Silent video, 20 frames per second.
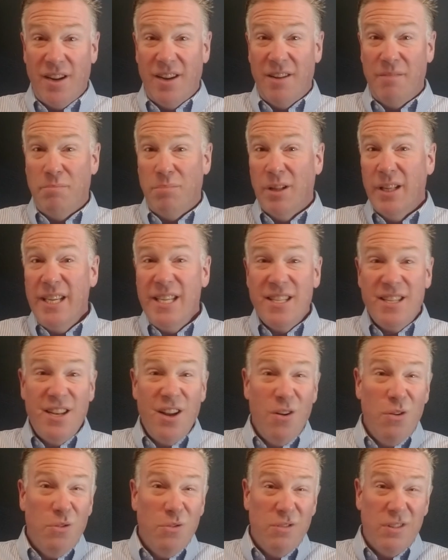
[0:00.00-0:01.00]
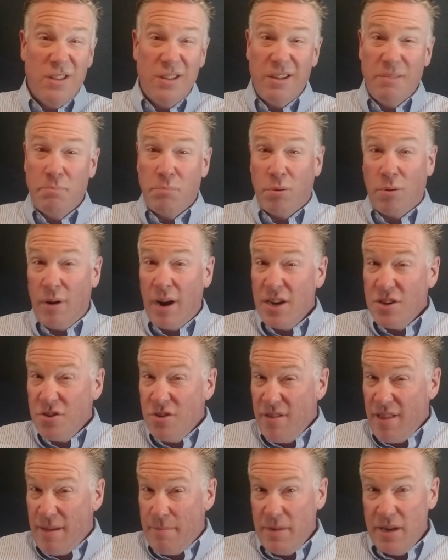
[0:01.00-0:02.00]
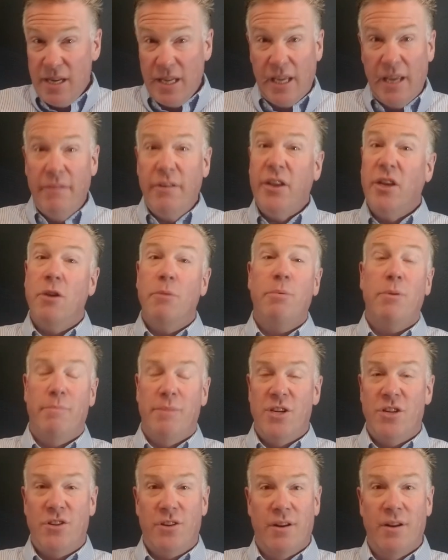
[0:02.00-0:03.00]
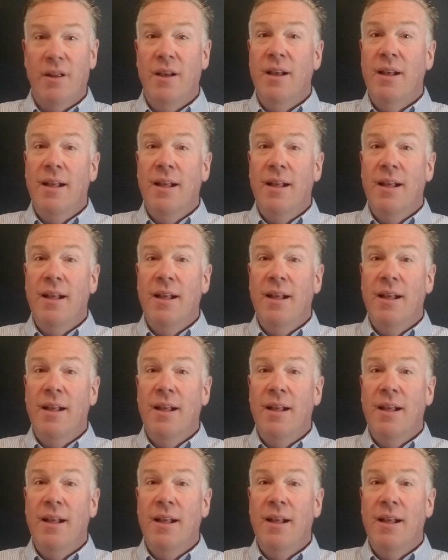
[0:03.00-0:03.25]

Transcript: and please don't pressure them into giving you permission.